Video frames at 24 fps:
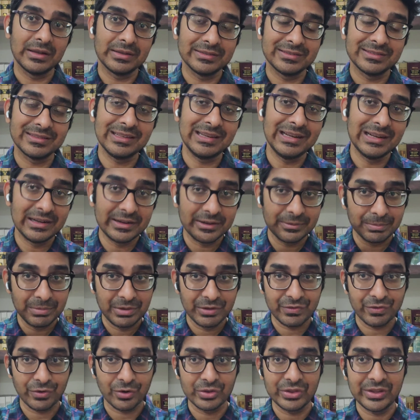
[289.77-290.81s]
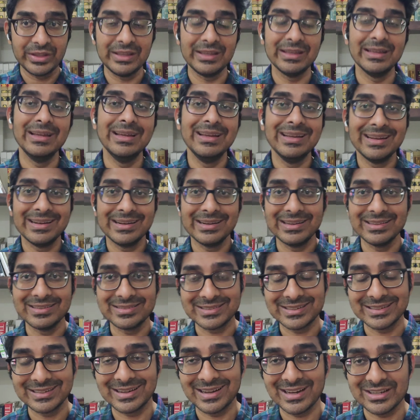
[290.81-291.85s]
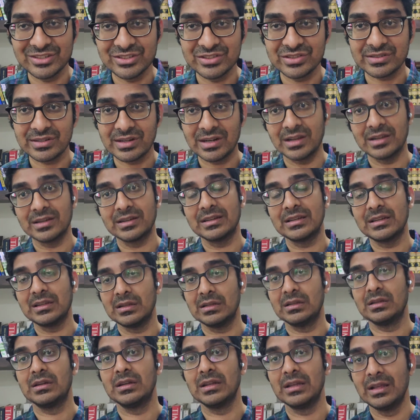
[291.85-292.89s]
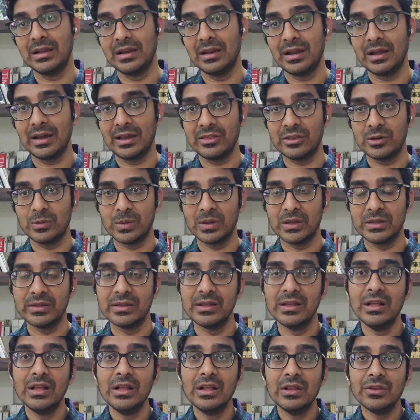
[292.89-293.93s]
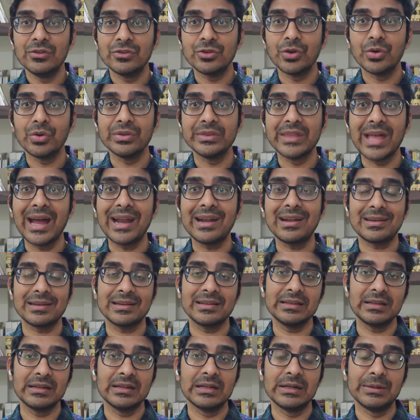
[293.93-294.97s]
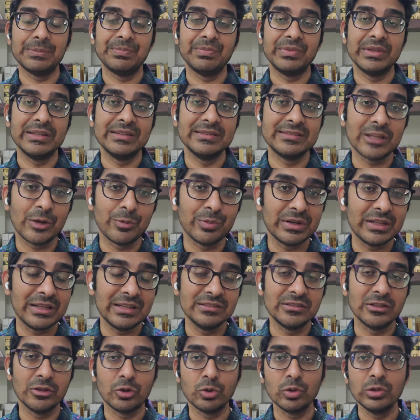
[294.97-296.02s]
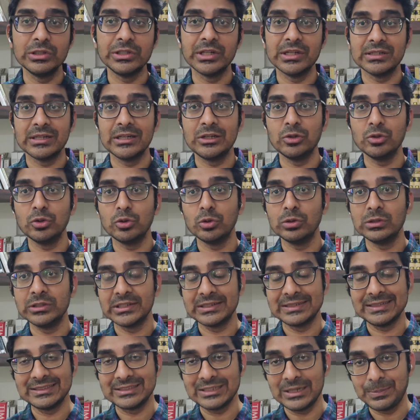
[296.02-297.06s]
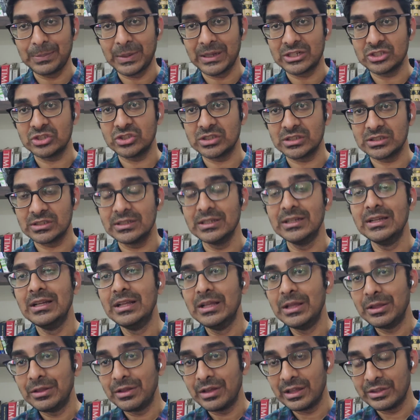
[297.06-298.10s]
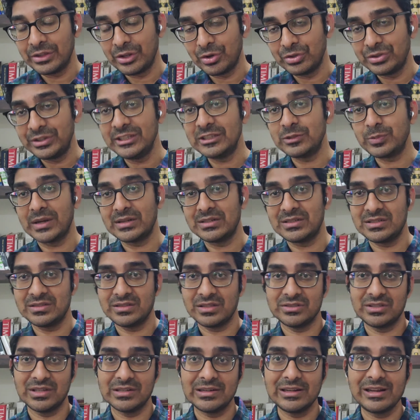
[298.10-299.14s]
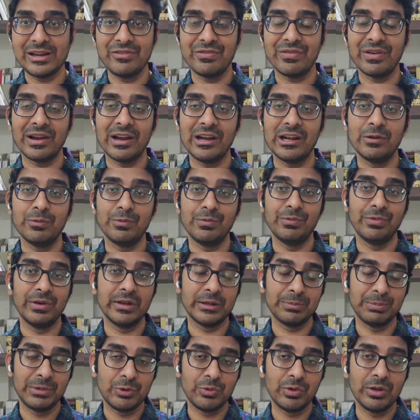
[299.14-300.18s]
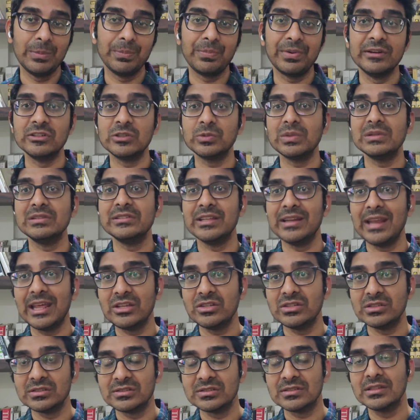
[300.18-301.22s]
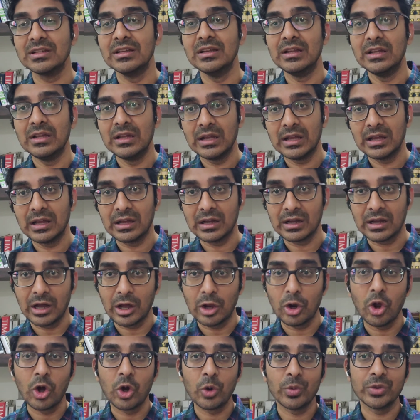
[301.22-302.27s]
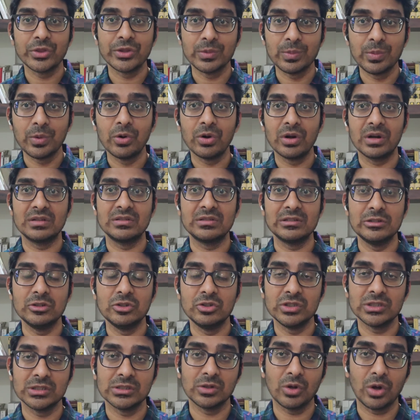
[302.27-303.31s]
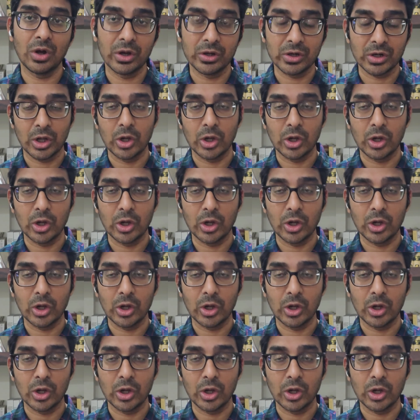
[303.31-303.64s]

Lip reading: sealed before the district registrar here in Hyderabad. So that, in summary, is a Rule 32, Rule 33 petition. you know, these petitions are generally filed between principals and agents, along with a board resolution or